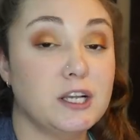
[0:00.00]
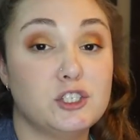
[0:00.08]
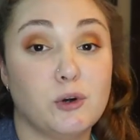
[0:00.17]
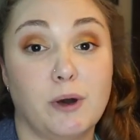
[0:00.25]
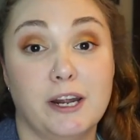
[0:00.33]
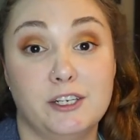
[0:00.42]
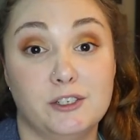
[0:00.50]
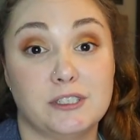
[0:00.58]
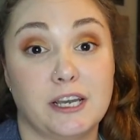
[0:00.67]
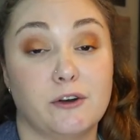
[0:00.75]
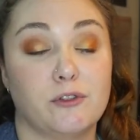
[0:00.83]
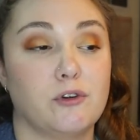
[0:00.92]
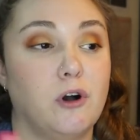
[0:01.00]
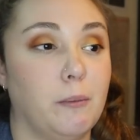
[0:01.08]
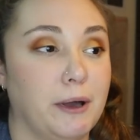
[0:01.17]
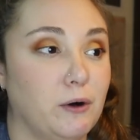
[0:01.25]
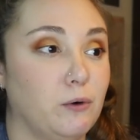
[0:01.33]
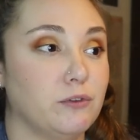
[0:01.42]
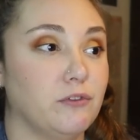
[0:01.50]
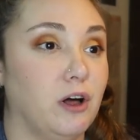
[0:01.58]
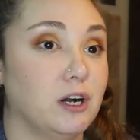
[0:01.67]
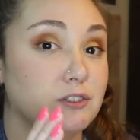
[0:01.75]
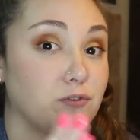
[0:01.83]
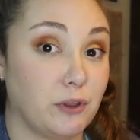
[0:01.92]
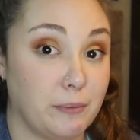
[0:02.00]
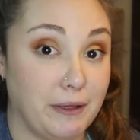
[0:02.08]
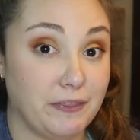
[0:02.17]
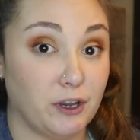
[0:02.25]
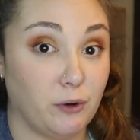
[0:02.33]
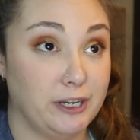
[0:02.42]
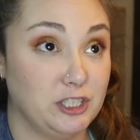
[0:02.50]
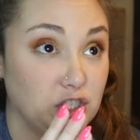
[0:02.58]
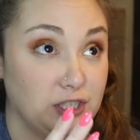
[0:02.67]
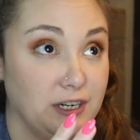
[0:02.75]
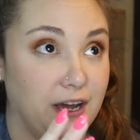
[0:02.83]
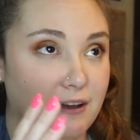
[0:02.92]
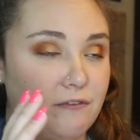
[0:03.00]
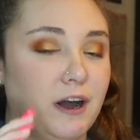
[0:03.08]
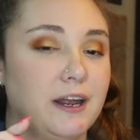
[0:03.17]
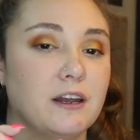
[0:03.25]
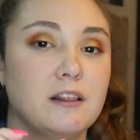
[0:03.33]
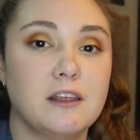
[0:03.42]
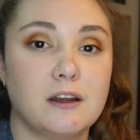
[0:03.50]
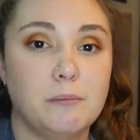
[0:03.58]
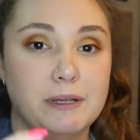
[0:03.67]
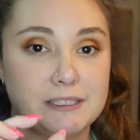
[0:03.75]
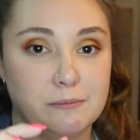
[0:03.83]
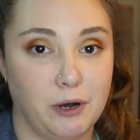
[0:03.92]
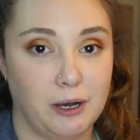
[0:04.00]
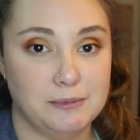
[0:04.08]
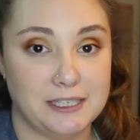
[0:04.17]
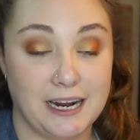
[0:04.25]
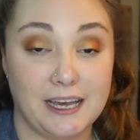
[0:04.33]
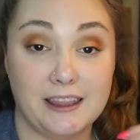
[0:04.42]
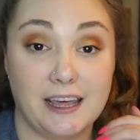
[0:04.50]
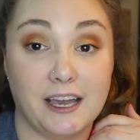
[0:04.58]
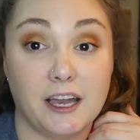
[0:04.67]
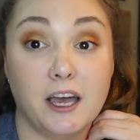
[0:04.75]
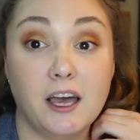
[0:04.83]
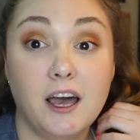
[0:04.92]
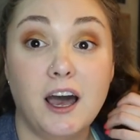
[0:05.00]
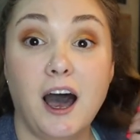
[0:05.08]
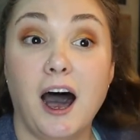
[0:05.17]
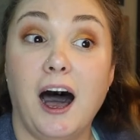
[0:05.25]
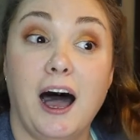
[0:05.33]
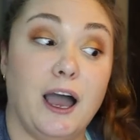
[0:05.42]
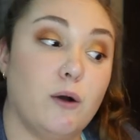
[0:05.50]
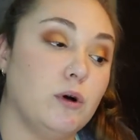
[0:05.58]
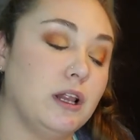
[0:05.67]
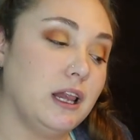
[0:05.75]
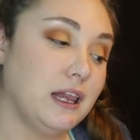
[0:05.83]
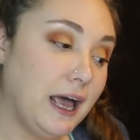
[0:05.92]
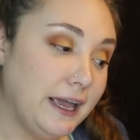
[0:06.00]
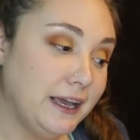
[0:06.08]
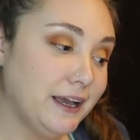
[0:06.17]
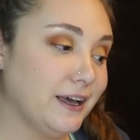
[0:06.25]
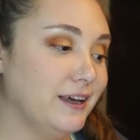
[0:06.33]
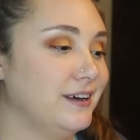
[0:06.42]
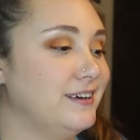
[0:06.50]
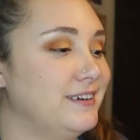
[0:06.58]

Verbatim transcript: So what I do is I go through all my old vlogs for the month in question. I find little bits and bobs that I think I will like.